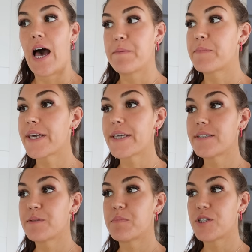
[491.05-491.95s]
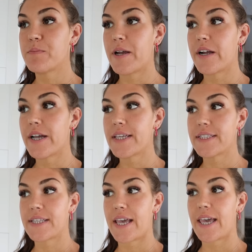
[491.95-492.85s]
I'm thinking some
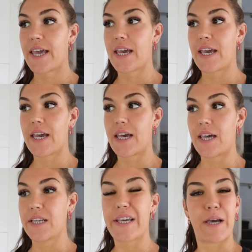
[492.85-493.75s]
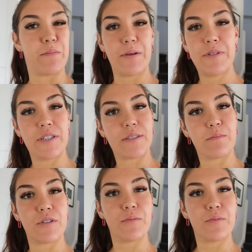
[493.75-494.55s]
blueberries, and yeah, maybe just some